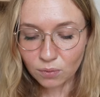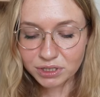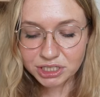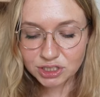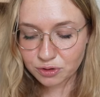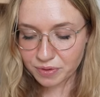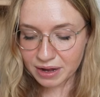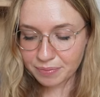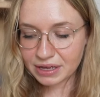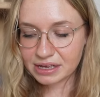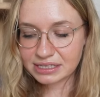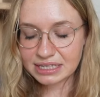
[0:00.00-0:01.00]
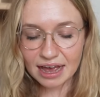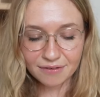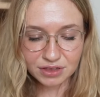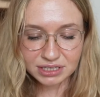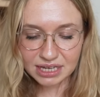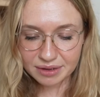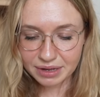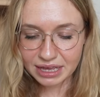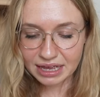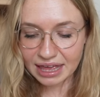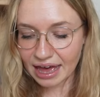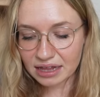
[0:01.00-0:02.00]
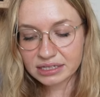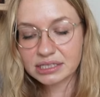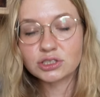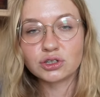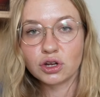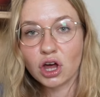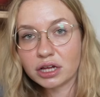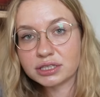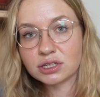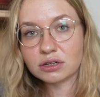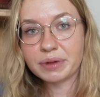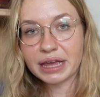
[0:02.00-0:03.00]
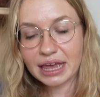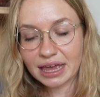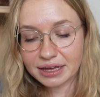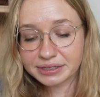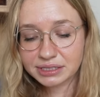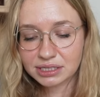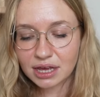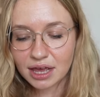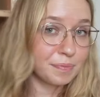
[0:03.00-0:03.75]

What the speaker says: which is great because half the time I get calluses or cuts on my hands